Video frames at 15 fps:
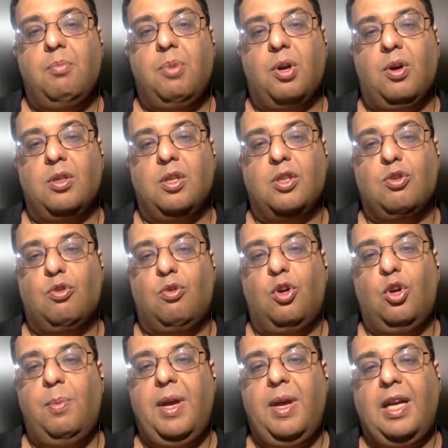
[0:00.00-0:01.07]
because it's
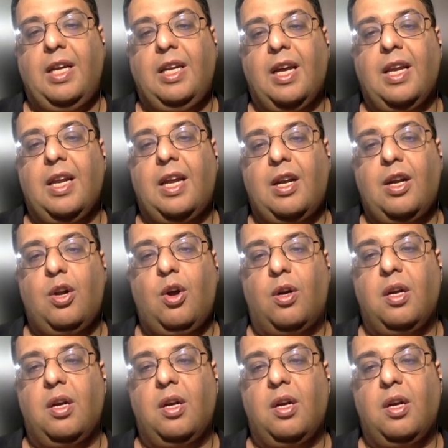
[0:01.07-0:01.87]
going to be integrated